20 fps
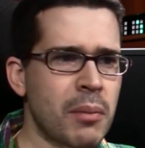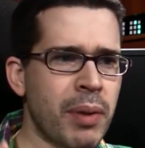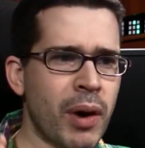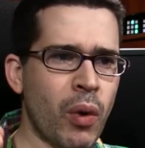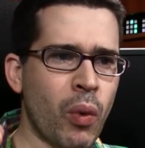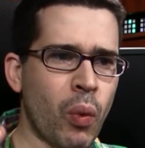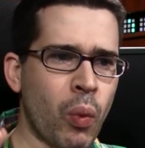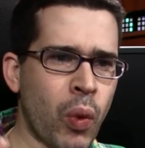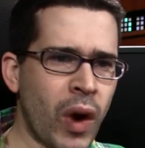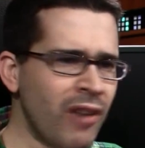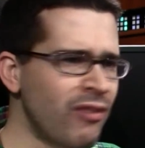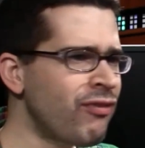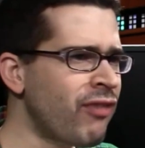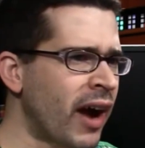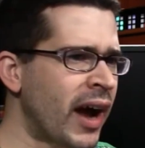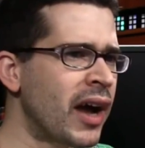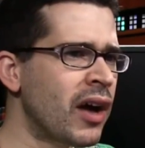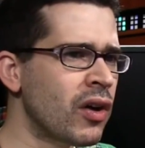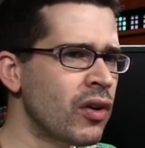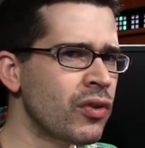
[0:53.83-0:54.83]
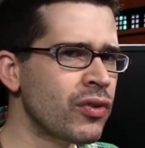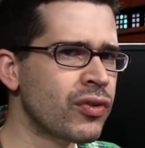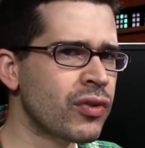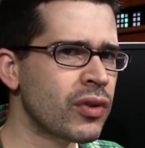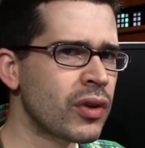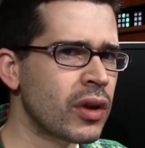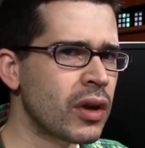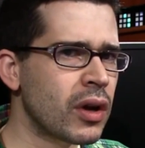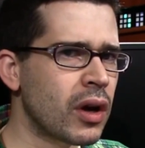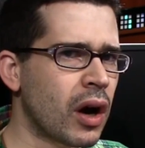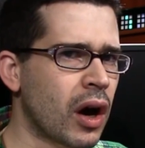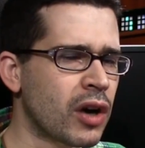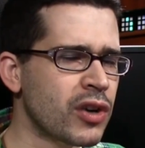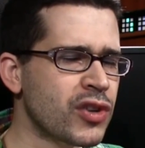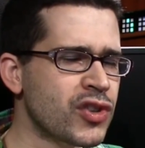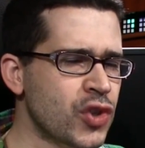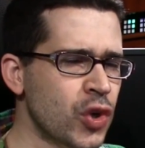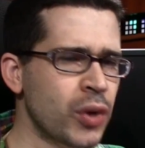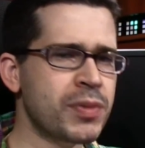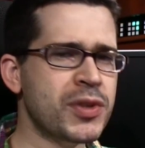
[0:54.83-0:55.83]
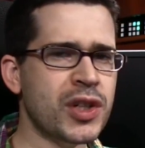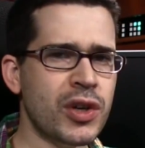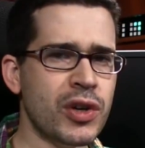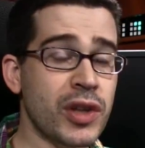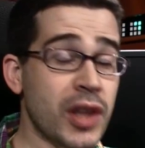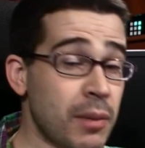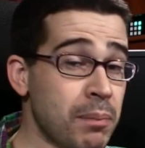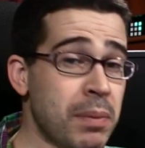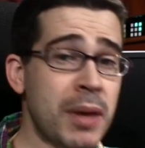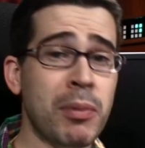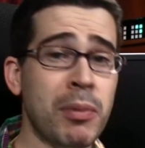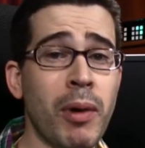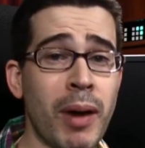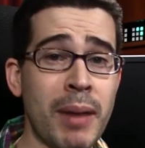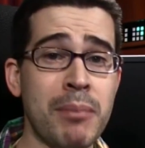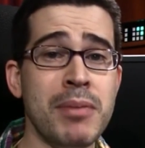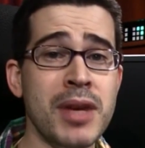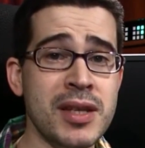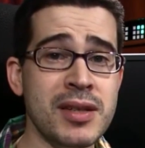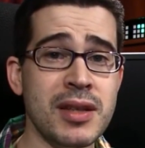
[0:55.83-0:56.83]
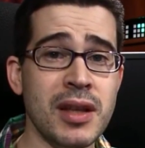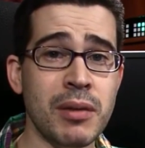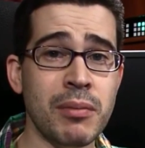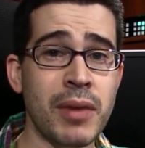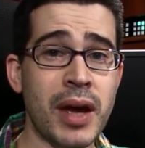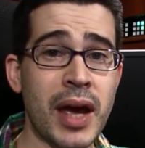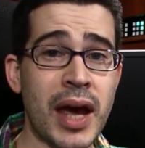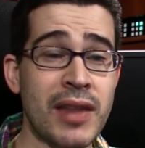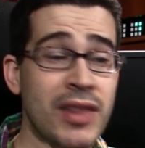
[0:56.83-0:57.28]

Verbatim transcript: but what files are so obscure that people might miss them